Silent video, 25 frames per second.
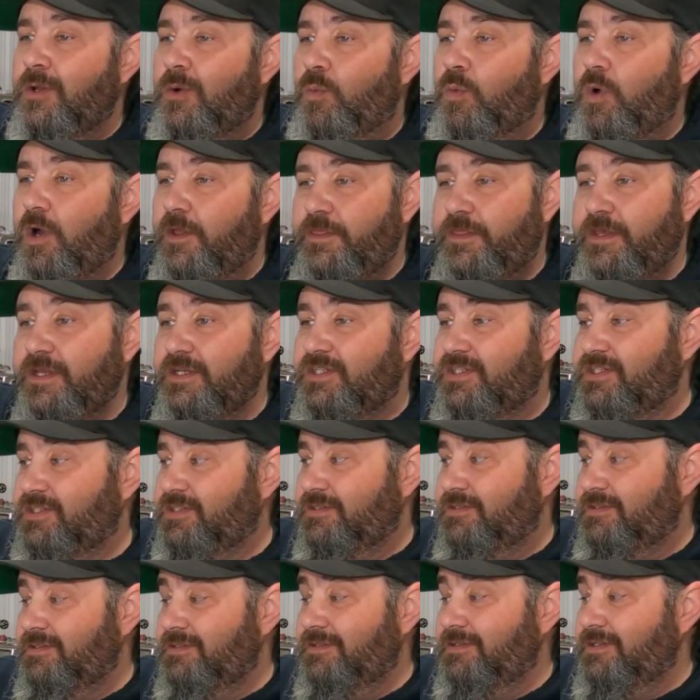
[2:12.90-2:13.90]
what
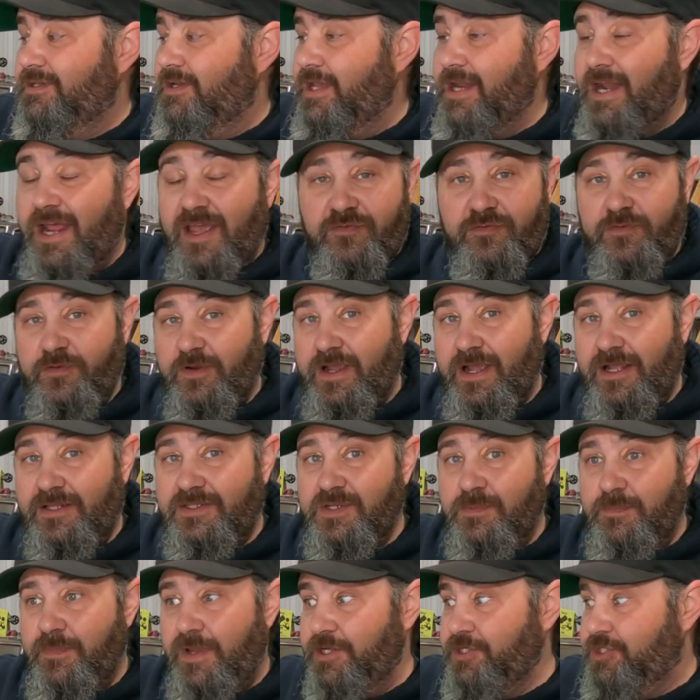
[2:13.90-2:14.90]
this, and I forgot
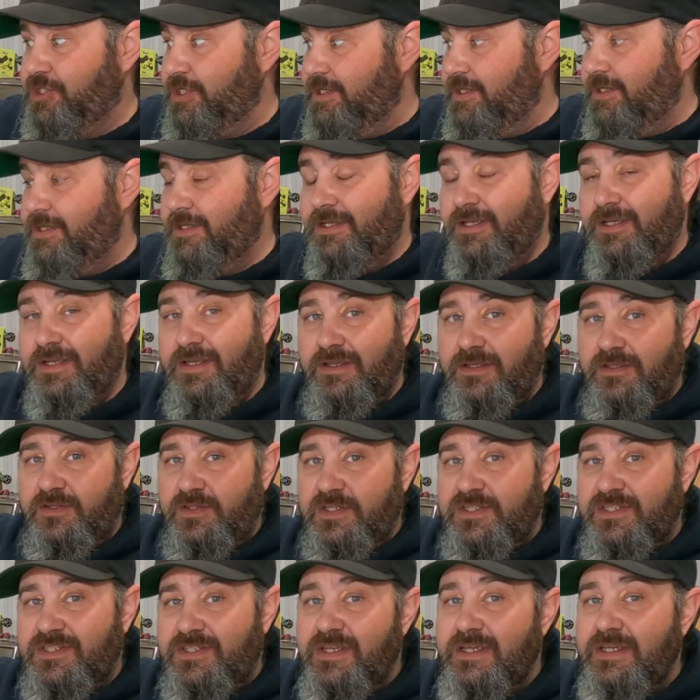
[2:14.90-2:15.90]
to mention,
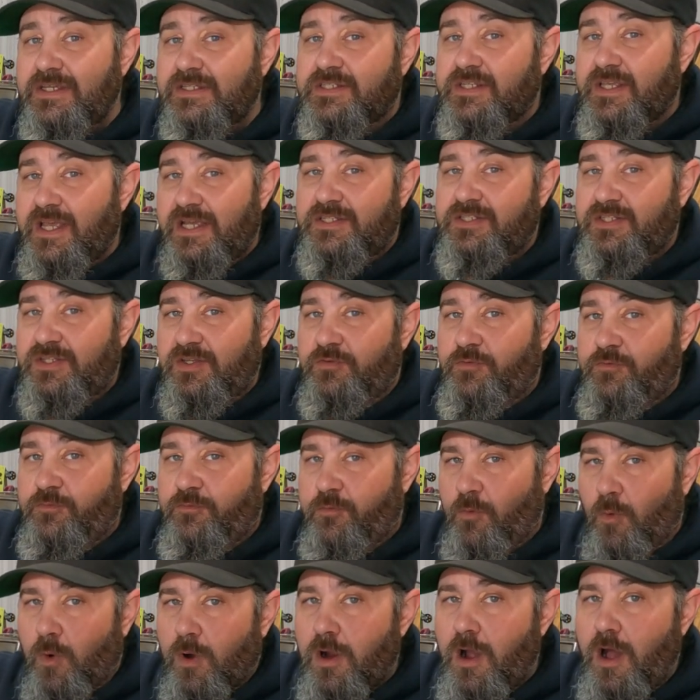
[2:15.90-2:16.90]
this thing is less than
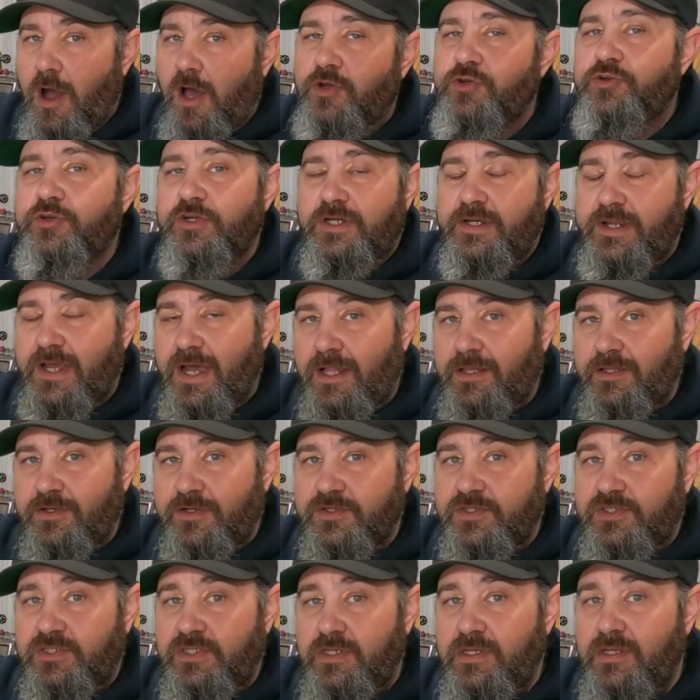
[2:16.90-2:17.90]

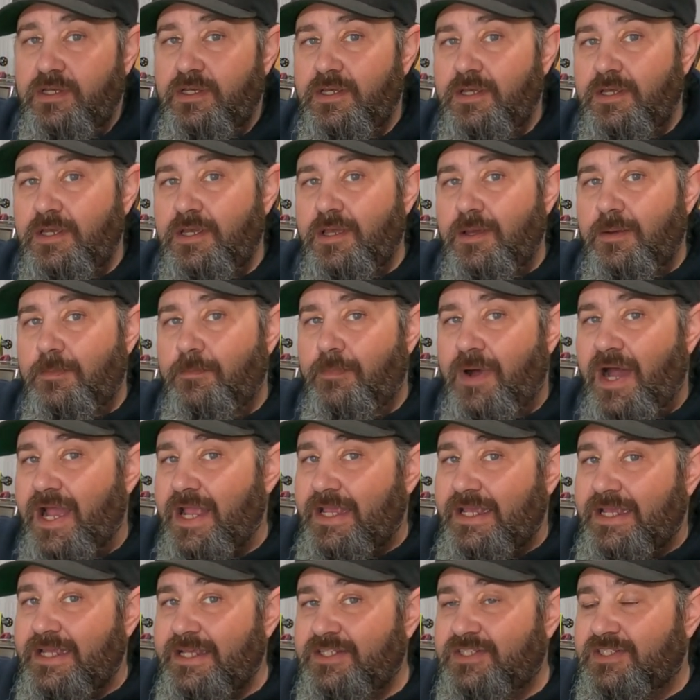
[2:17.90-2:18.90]
$400.
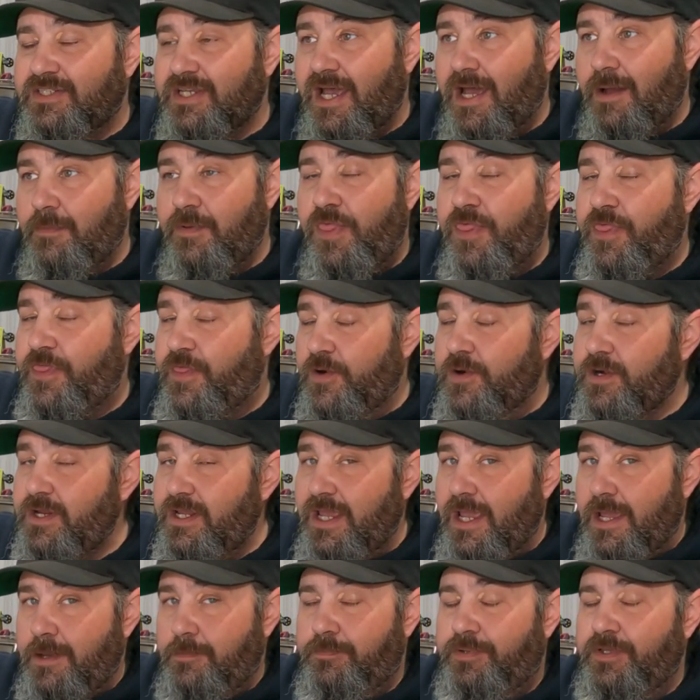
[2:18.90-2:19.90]
My ESOB
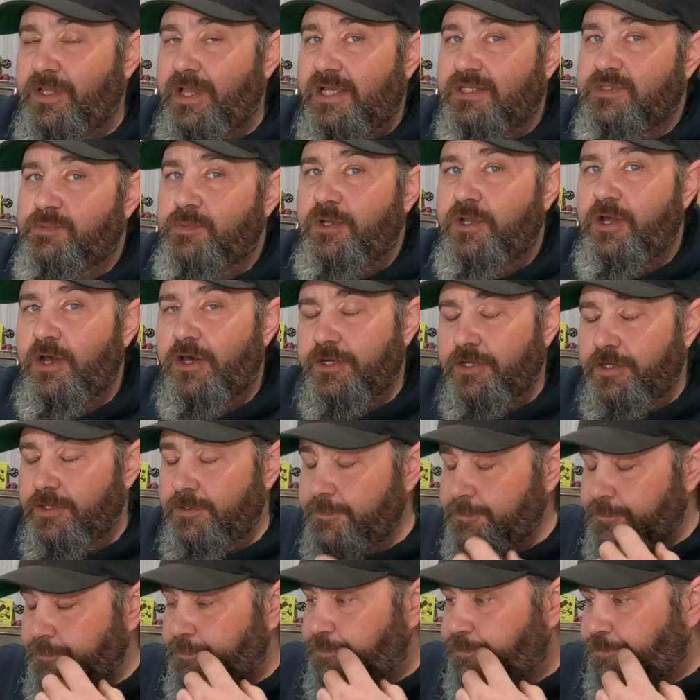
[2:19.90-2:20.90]
30 amp plasma
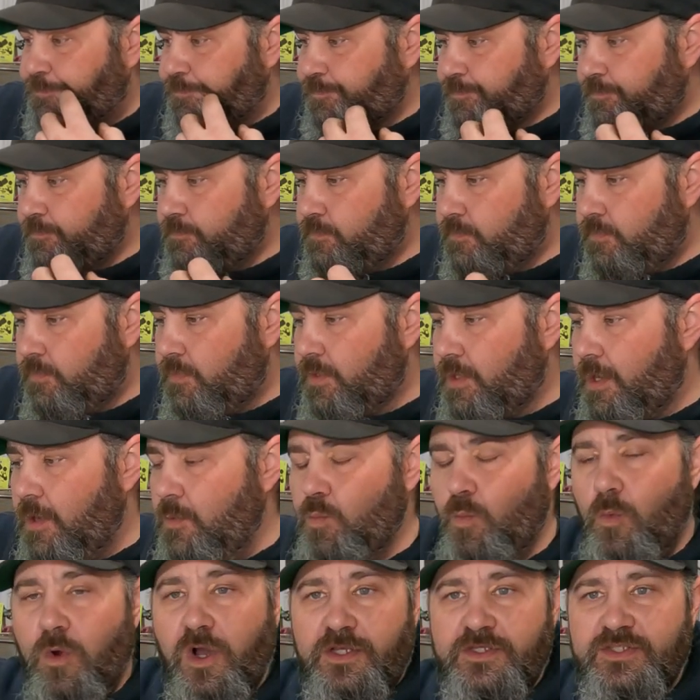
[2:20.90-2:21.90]
cutter
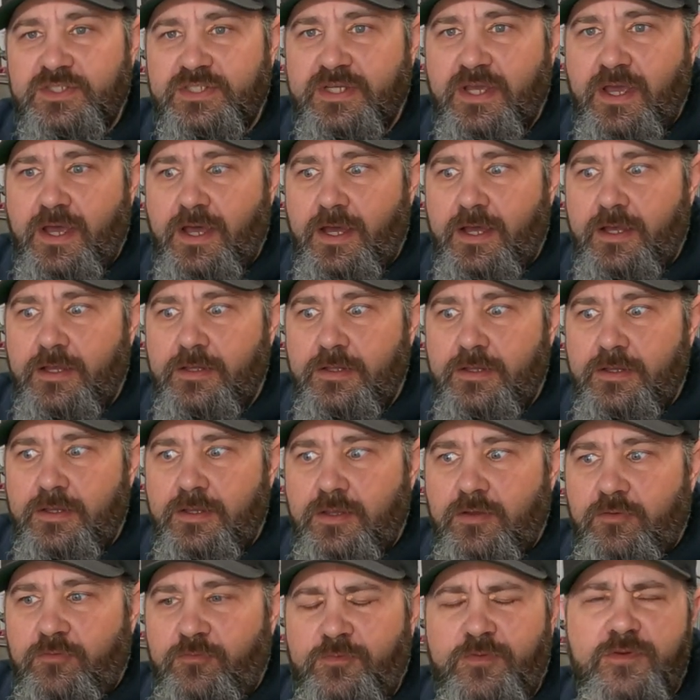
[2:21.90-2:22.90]
was
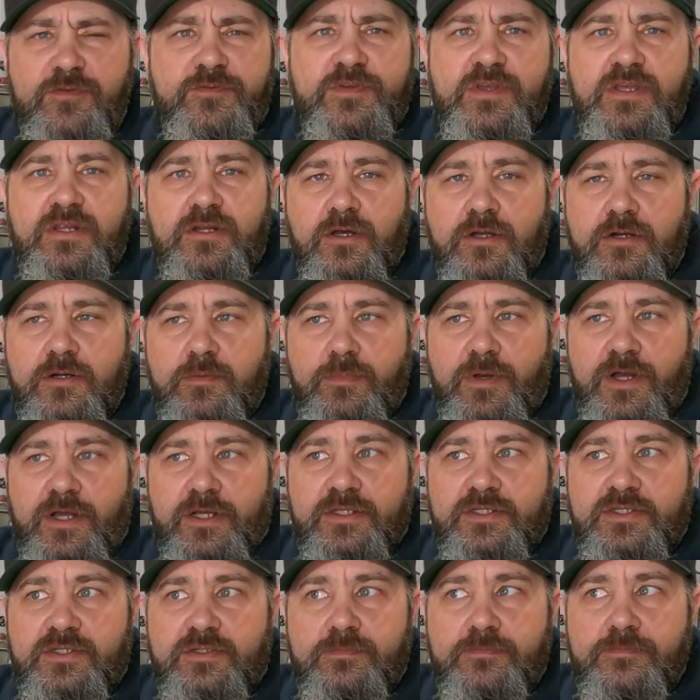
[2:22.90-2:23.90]
1,500
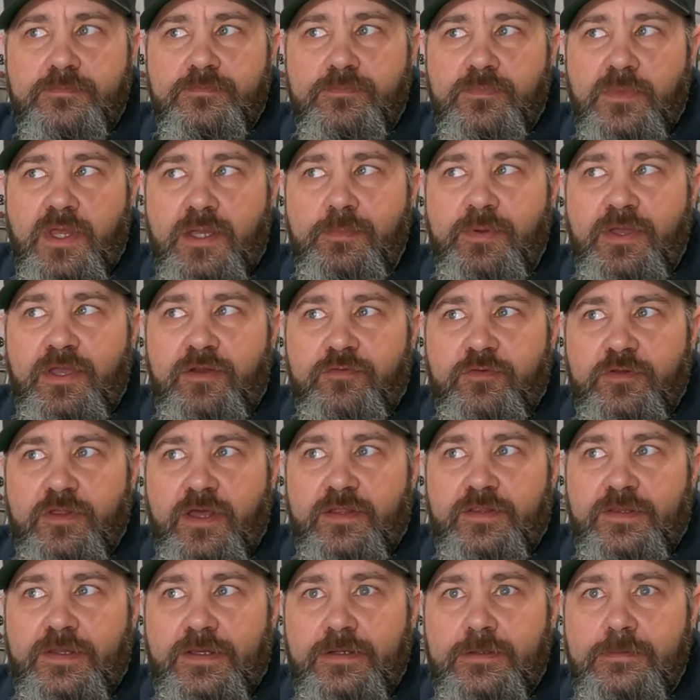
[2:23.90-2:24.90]
bucks I paid for
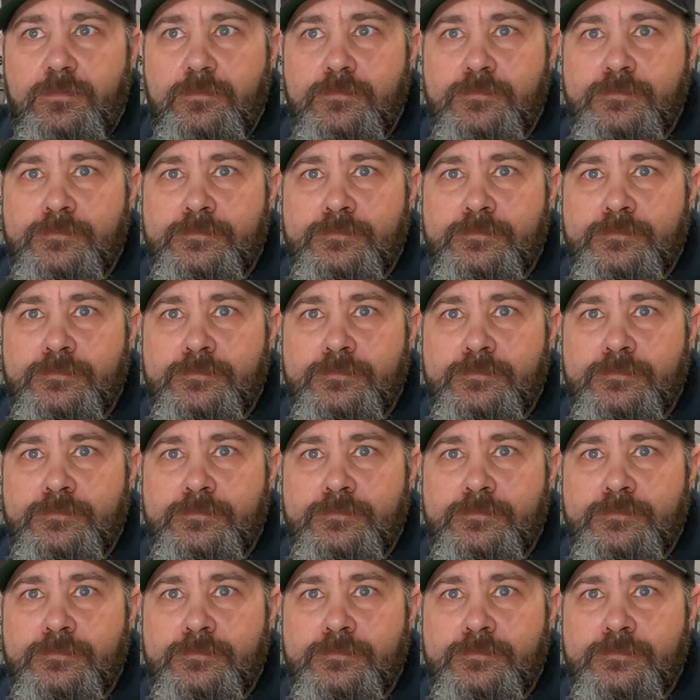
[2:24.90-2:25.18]
that thing.